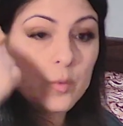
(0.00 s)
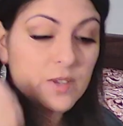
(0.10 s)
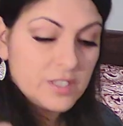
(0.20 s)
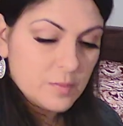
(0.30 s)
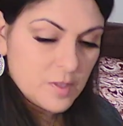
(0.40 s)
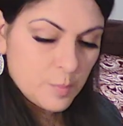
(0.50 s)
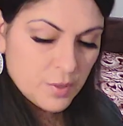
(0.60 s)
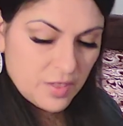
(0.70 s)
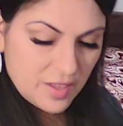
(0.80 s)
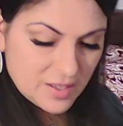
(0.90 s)
wisdom to
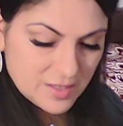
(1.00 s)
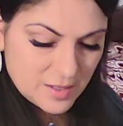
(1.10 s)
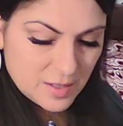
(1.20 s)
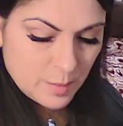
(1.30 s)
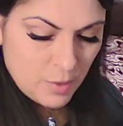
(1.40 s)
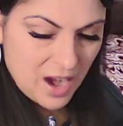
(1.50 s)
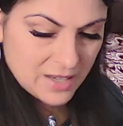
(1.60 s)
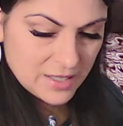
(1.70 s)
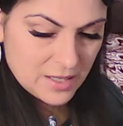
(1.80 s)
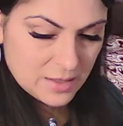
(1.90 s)
put things into
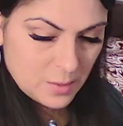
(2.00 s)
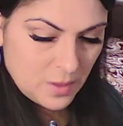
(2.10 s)
practice,